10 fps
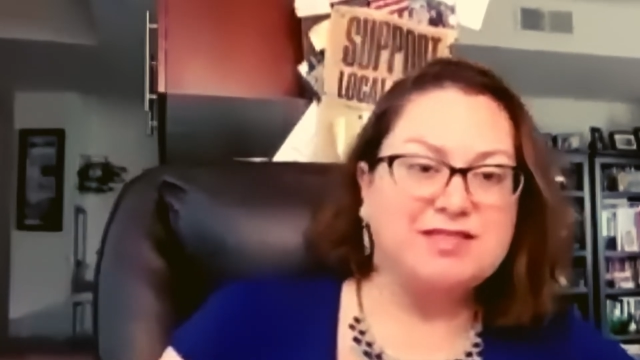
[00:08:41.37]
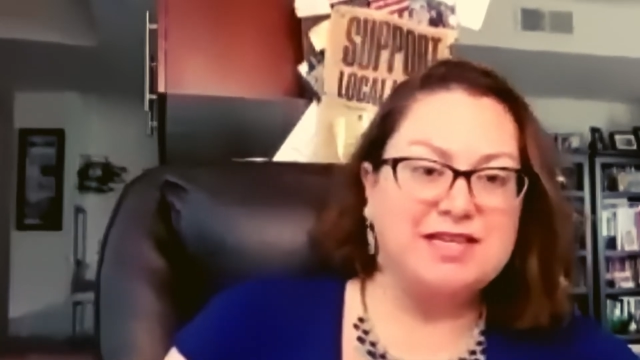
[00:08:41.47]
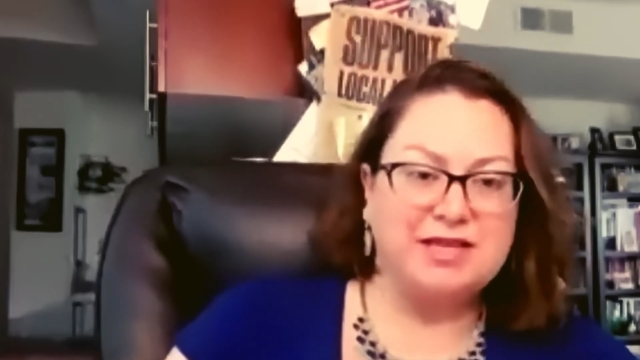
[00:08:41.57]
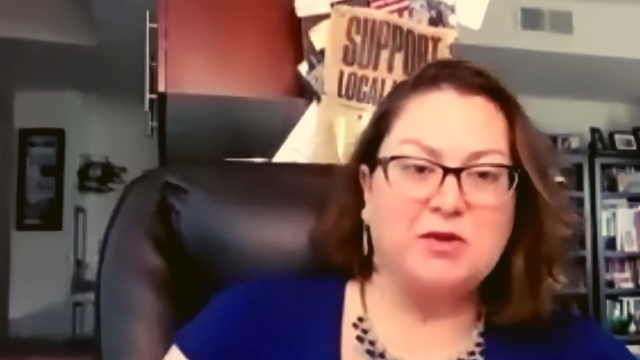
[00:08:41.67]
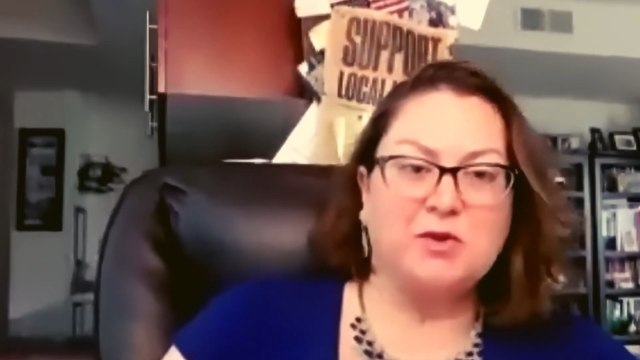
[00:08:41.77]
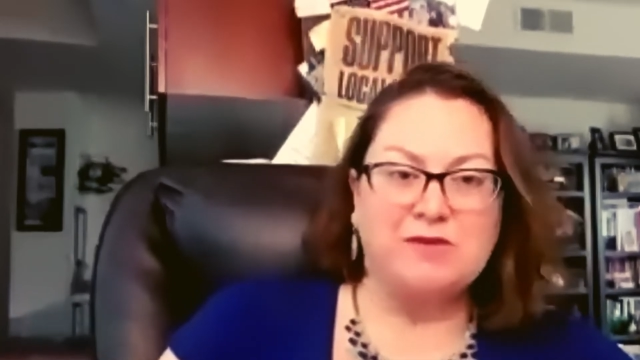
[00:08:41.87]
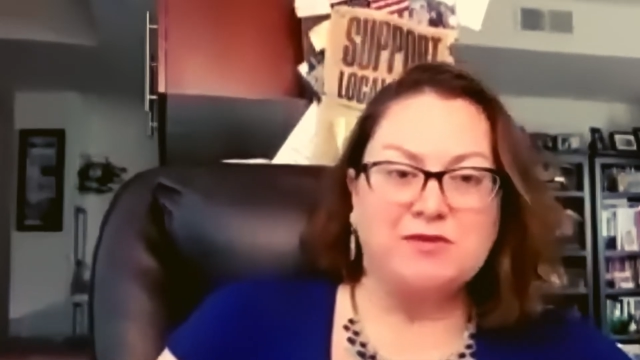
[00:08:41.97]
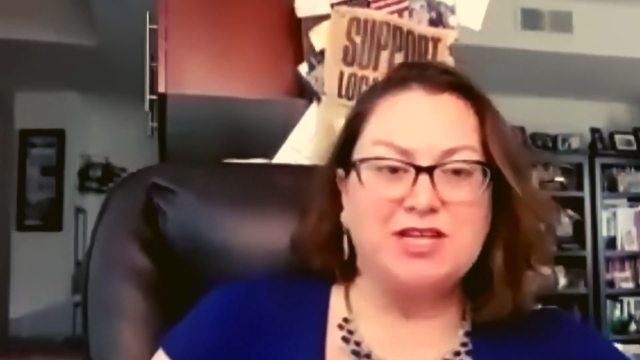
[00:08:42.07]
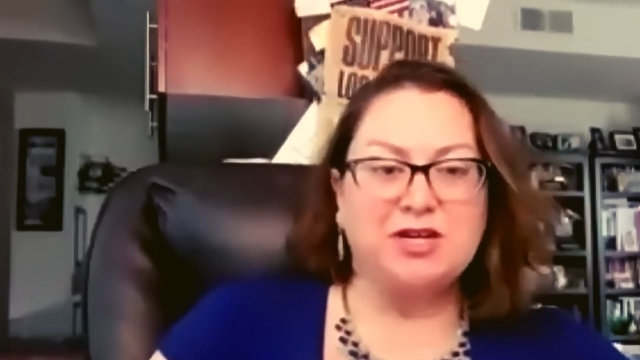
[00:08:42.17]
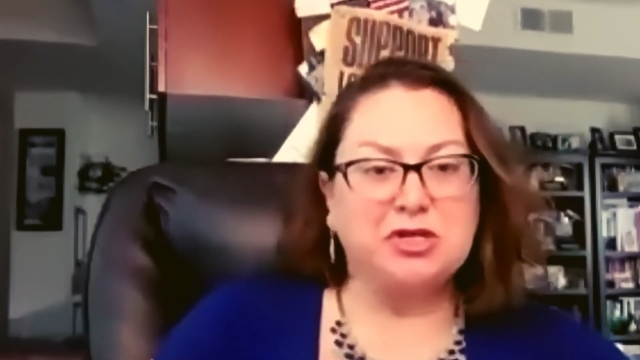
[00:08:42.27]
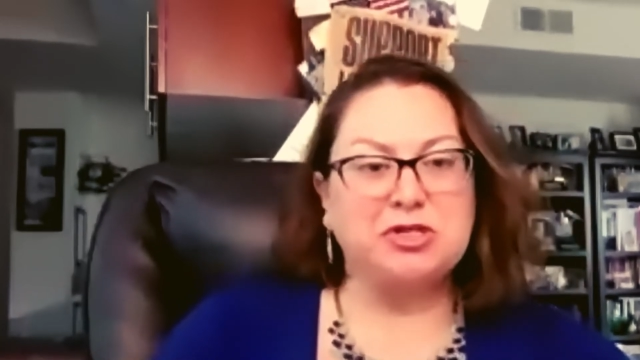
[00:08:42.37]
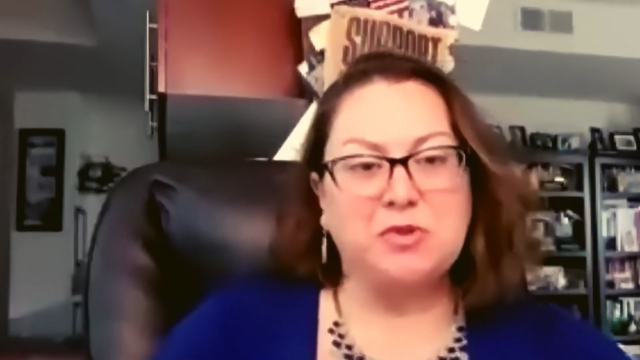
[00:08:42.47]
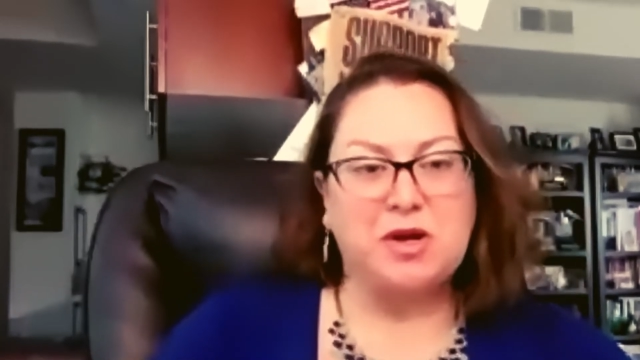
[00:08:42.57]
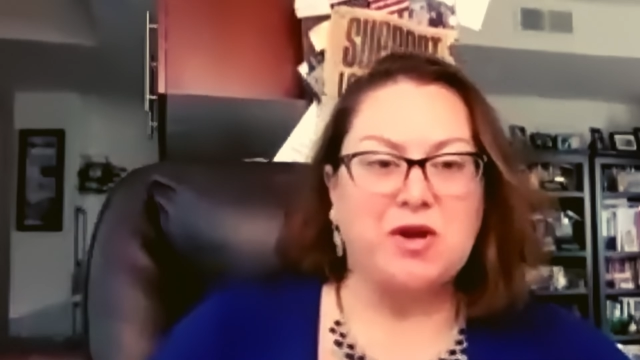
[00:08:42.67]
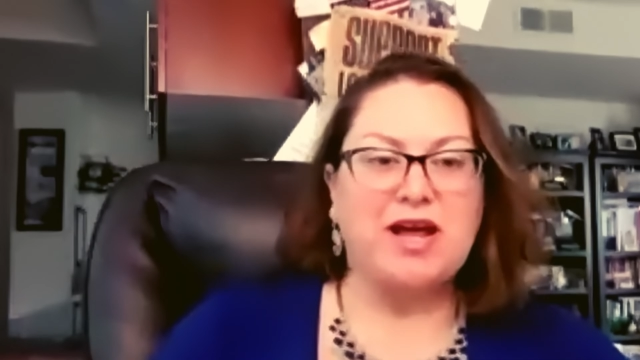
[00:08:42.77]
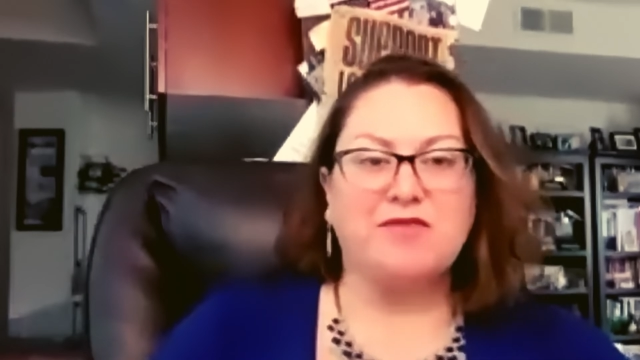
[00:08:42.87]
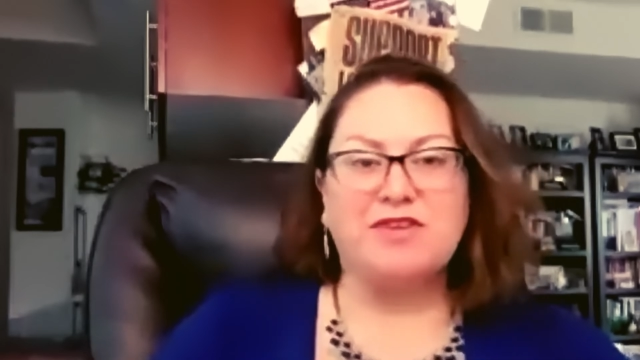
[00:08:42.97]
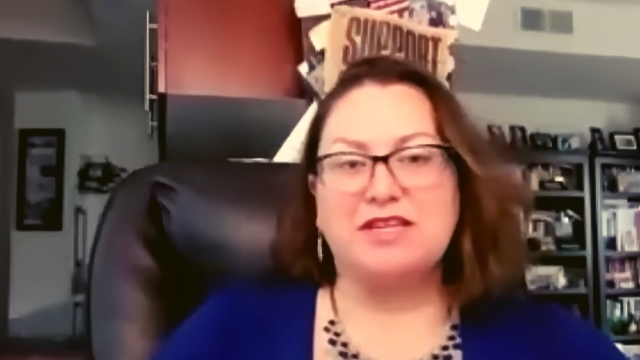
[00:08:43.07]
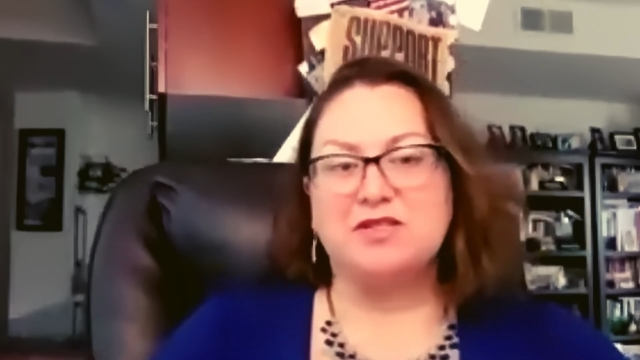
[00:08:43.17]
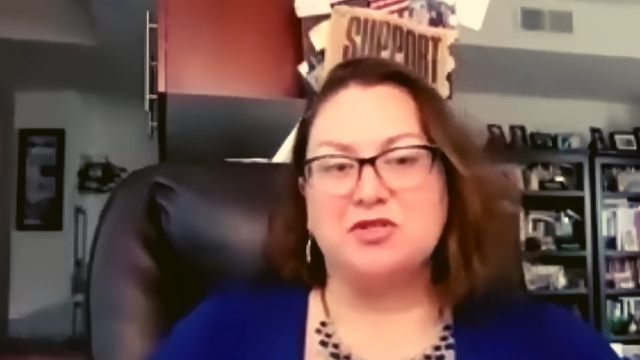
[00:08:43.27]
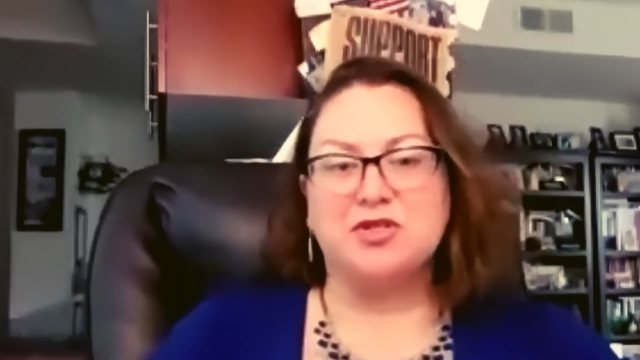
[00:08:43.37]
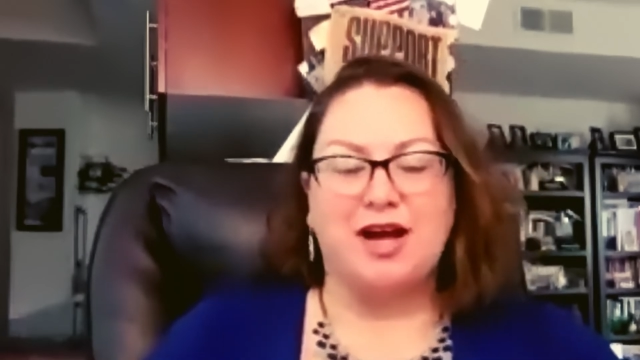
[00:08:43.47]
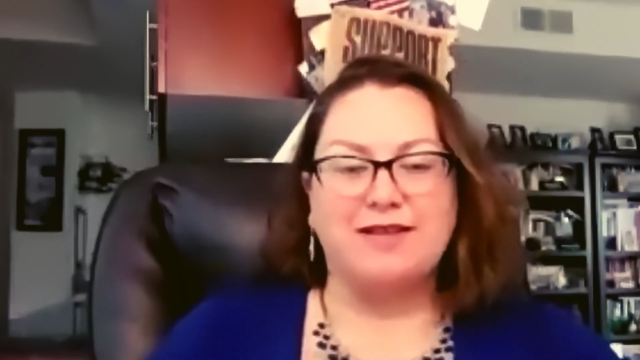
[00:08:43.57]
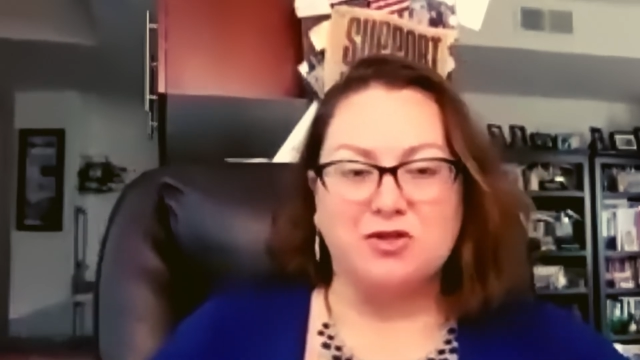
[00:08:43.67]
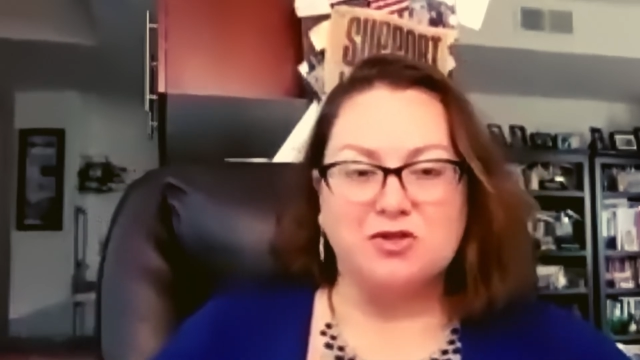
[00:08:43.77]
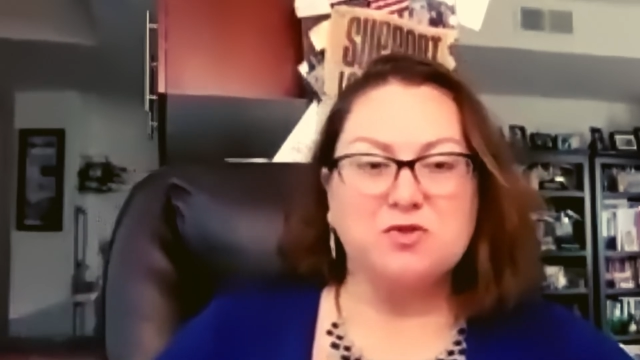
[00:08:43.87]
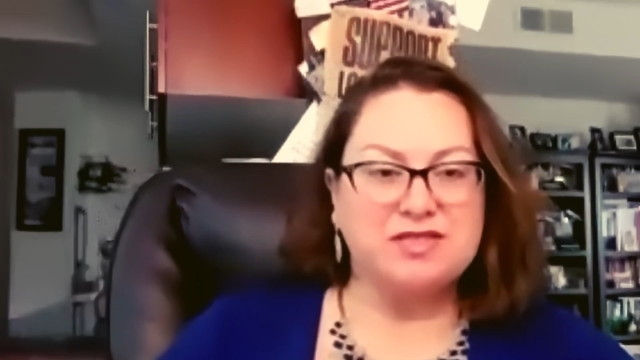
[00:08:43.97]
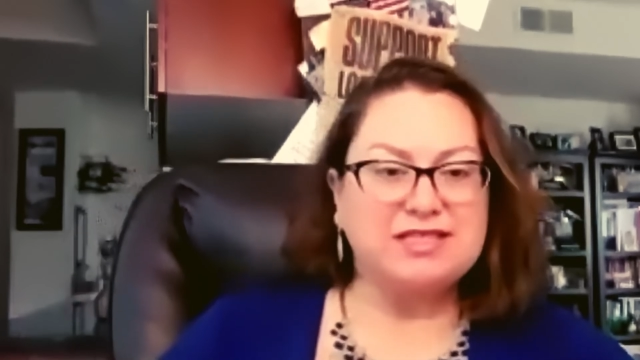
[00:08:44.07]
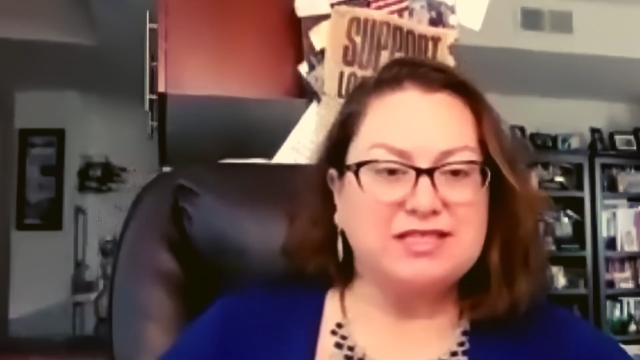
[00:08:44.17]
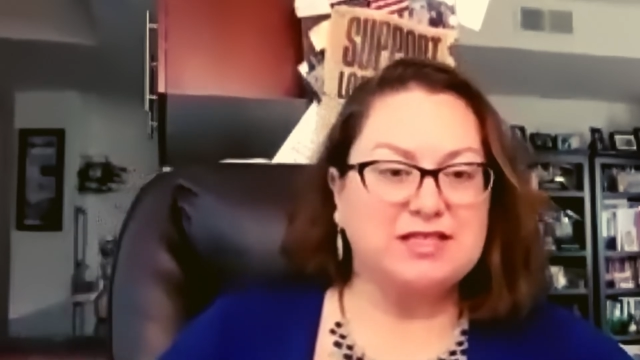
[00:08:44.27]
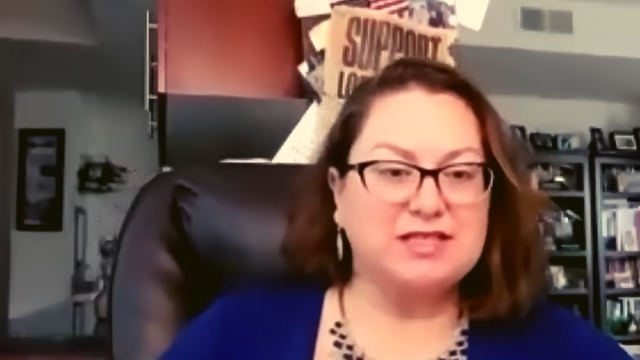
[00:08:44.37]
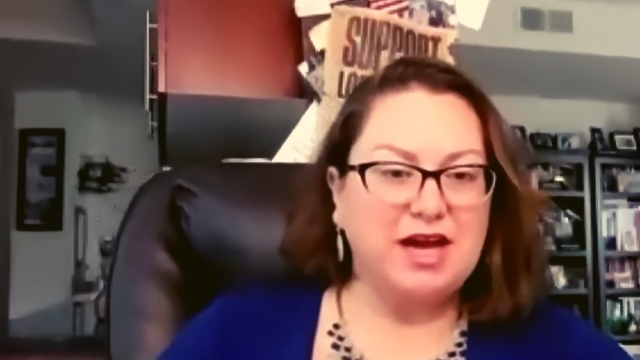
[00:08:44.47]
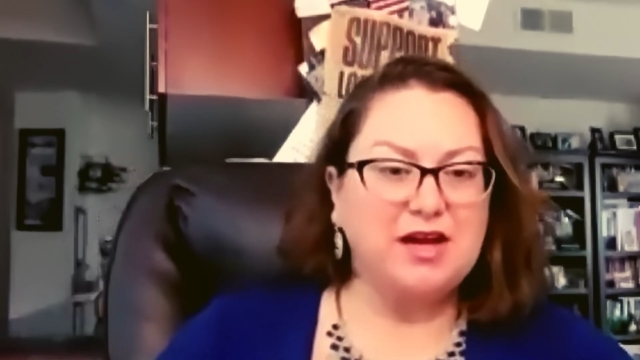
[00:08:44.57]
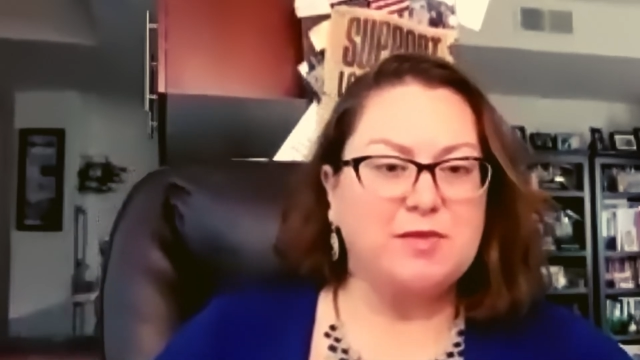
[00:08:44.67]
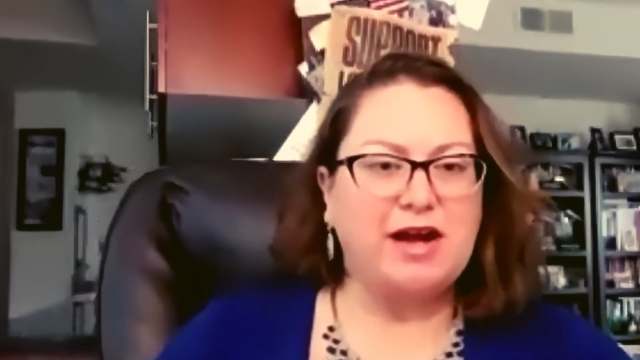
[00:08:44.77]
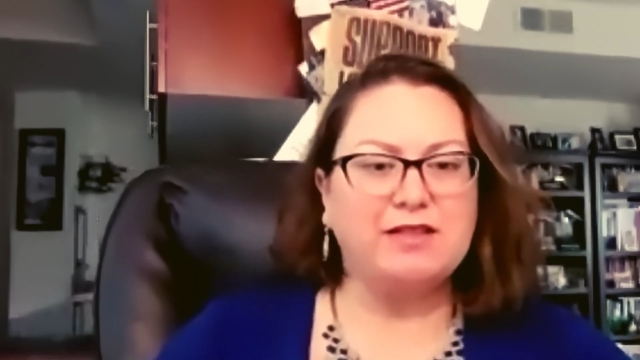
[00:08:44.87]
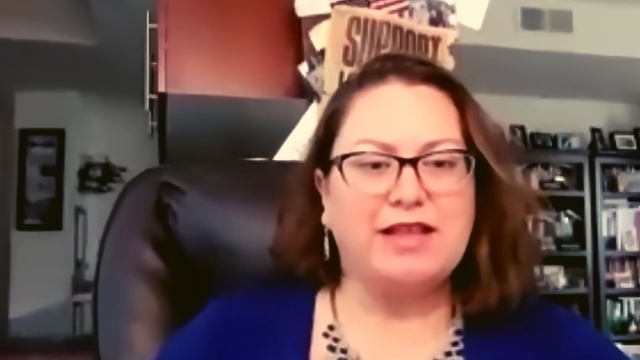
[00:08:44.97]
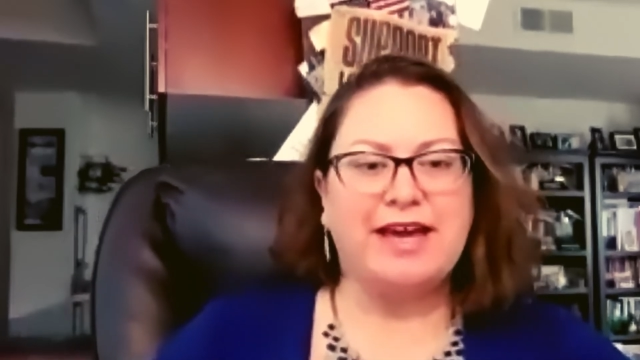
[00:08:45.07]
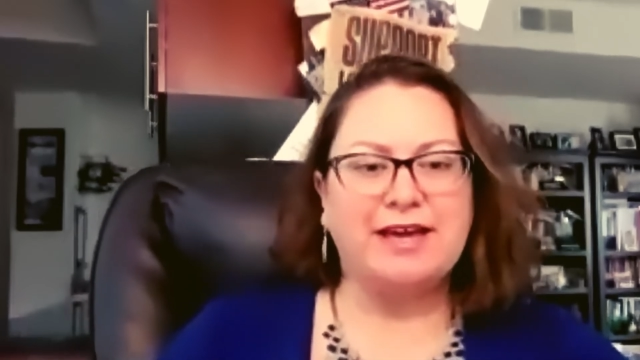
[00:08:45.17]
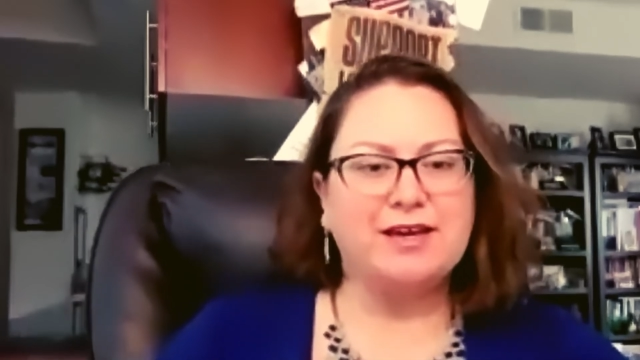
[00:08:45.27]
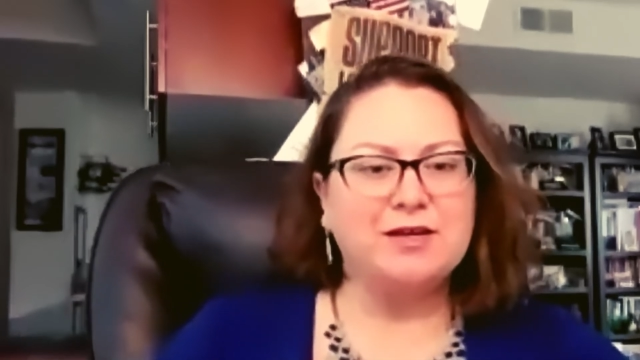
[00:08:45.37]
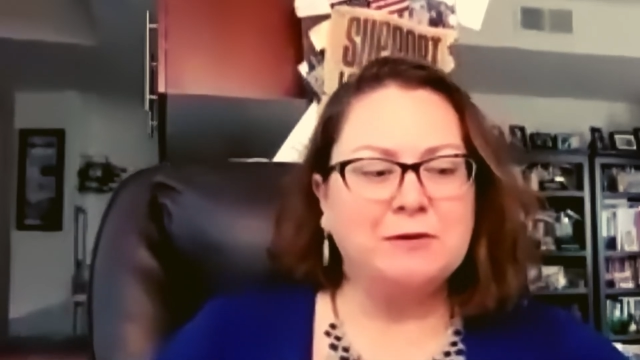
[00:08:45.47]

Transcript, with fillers: thinking when I was younger do I want to have kids or not those were things I thought about like